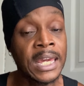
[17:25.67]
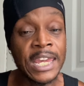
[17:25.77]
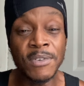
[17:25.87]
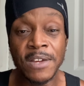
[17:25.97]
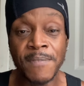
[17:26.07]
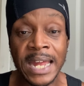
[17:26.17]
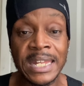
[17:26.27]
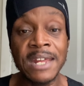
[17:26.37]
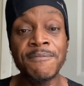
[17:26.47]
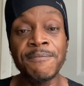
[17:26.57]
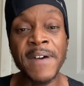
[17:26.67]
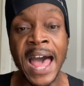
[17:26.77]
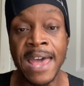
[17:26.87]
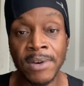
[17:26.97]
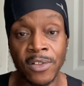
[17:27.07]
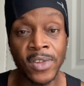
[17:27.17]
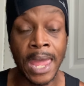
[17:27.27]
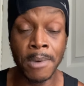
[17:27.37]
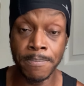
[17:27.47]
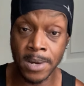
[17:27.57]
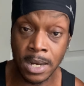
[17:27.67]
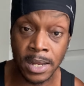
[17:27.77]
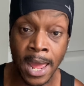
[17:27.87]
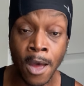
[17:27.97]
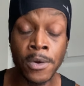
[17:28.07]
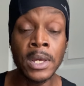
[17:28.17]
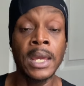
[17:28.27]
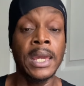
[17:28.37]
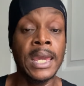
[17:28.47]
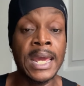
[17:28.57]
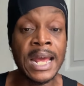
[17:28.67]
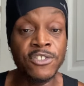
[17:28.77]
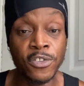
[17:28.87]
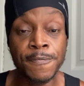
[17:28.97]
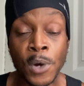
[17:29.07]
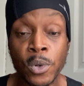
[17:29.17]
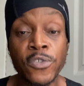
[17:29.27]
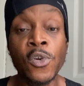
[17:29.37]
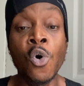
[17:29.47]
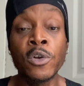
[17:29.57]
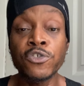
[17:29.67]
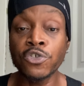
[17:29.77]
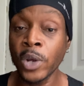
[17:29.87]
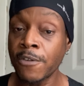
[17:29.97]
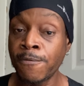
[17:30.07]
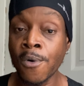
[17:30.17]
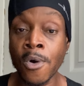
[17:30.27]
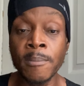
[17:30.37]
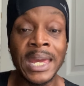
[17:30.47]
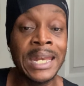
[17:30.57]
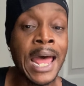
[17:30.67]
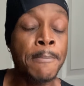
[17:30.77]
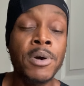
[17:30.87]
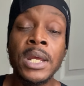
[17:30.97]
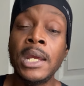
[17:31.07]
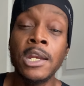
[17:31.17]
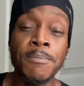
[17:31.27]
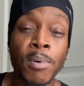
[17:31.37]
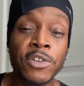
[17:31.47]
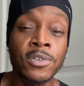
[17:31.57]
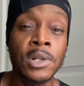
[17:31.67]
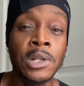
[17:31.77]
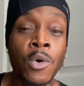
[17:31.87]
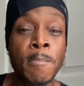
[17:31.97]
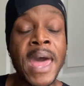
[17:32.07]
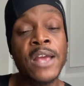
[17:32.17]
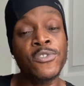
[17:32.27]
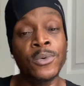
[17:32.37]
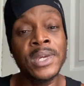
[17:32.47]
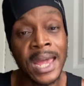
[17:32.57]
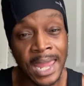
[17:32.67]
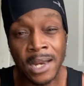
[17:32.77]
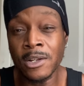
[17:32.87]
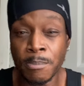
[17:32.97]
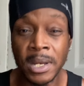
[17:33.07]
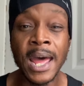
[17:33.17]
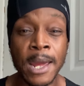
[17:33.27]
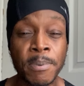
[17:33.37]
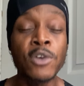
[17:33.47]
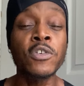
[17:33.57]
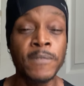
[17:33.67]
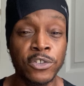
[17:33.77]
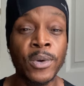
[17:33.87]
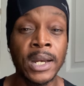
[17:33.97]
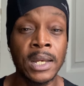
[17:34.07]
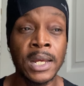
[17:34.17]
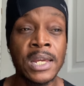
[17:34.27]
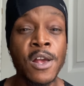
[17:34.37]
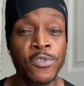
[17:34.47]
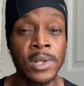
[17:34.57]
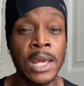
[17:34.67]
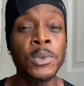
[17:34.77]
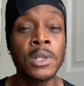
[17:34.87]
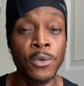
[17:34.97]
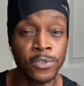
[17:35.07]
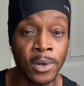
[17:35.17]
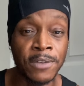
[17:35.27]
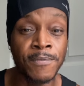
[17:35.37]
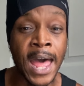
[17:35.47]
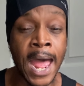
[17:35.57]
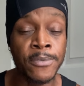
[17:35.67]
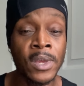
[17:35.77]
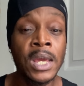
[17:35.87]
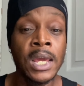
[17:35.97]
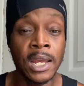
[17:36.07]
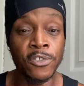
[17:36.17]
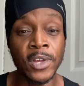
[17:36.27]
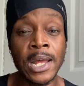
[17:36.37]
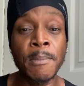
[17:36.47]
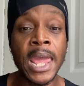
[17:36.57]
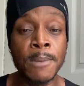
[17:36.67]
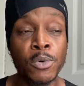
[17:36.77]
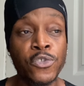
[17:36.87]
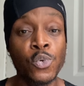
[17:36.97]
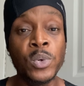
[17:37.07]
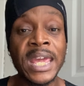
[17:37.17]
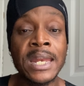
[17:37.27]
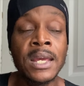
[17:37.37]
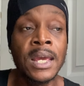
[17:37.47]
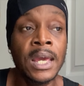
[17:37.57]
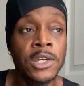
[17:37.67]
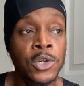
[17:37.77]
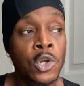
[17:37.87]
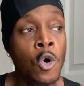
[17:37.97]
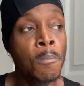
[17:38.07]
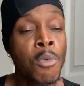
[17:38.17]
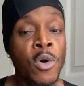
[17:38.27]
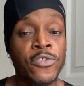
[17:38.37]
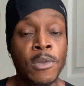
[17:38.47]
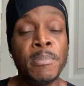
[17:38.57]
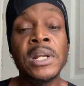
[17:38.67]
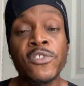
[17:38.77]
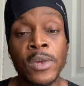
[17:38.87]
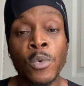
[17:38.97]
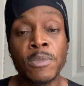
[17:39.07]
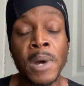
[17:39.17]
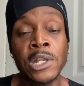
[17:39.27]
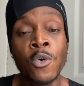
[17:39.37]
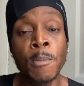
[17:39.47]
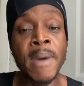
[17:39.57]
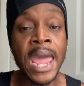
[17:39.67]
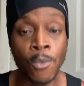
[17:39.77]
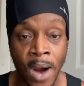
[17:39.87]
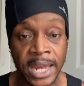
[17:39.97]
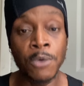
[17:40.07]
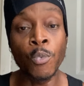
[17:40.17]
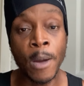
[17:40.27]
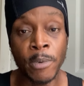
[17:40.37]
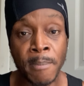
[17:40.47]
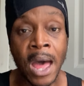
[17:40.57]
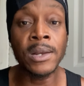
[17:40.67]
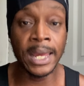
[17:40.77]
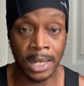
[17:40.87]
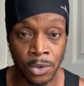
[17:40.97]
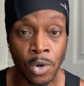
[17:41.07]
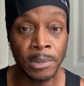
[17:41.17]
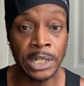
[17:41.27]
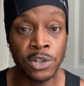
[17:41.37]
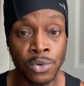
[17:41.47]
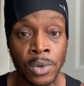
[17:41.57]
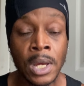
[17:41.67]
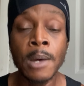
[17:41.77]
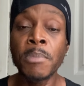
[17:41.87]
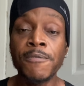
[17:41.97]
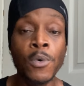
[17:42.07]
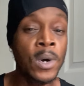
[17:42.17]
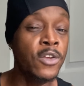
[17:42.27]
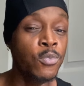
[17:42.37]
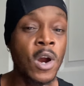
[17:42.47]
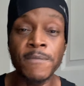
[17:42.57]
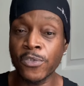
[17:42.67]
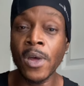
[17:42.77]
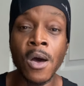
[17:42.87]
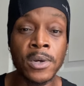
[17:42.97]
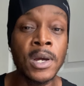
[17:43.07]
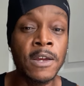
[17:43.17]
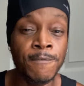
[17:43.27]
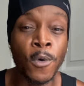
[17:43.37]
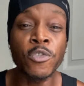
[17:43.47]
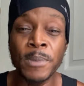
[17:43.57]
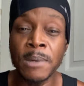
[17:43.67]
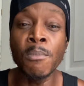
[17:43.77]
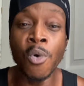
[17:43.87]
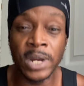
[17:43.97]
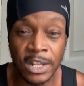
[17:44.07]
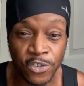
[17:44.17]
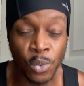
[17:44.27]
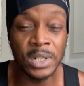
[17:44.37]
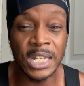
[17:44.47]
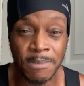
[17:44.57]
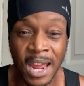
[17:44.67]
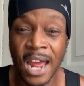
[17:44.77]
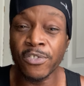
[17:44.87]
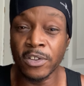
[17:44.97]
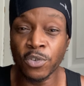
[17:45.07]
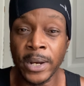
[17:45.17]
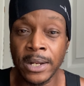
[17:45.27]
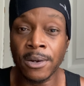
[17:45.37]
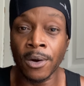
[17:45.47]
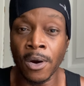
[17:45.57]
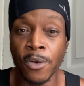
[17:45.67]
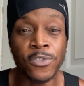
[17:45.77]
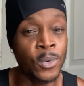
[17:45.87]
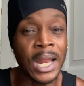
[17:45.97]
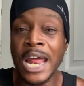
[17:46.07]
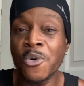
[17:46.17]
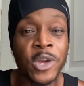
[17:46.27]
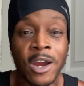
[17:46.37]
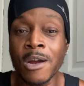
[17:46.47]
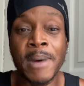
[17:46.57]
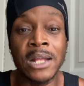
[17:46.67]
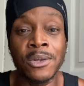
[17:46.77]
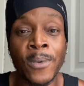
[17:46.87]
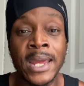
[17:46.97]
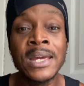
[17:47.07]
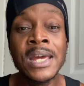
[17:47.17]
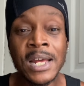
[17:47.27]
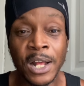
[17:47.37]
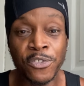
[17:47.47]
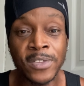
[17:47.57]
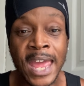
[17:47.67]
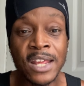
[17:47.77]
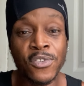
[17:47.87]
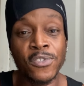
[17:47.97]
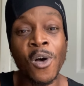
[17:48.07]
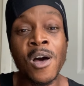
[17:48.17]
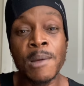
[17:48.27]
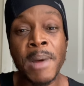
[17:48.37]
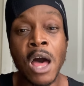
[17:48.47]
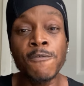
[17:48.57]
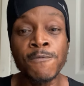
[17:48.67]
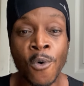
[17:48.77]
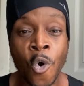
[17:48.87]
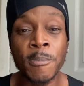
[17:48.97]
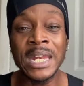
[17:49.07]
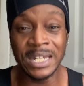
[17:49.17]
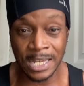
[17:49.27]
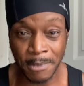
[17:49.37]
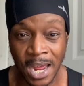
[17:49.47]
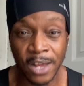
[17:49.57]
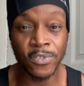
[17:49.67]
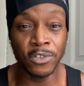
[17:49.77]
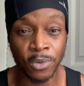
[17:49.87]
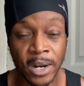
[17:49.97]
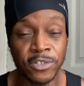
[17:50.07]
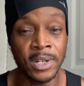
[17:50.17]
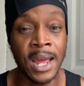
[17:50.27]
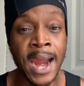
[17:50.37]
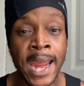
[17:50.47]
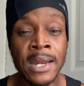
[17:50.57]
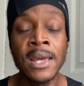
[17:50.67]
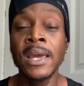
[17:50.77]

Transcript: Even if I did 5 at a time, I put it down and I just focused on strict form and not putting any pressure on the lower back. So yeah, I got a little bit of hypertrophy training in yesterday with those 35s until I'm able to get, you know, more stability with my lower back where I can rep them out like I normally do. But for what it's worth, it's all good. It forced me more into a deep concentrated curl. So I don't care about the weight. Aesthetics is all about form and deep concentration, all right?